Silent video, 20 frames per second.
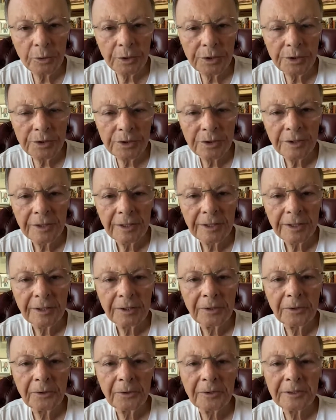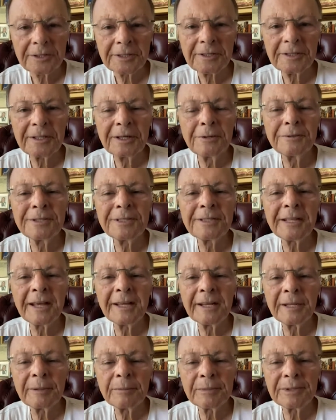about it,
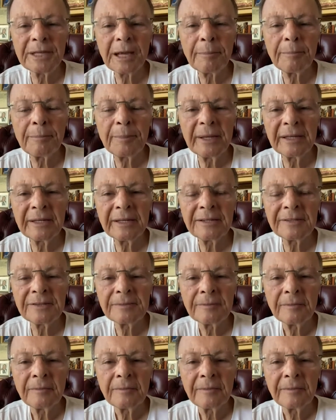especially in the evening.